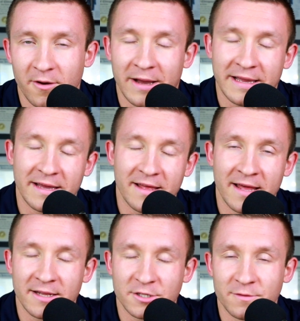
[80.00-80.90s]
Oh, I get
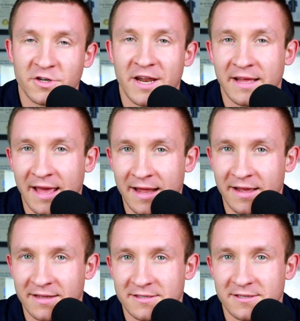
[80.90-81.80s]
headaches. You have genetic
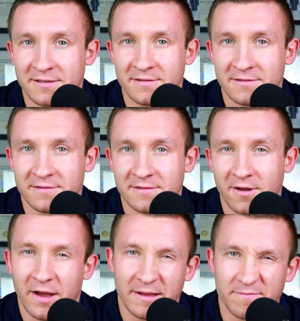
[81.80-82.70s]
headaches.
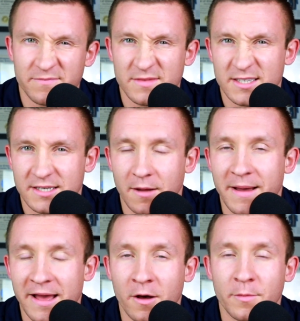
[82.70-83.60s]
Oh, I stub
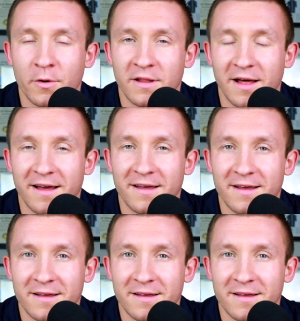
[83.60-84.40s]
my elbow a lot.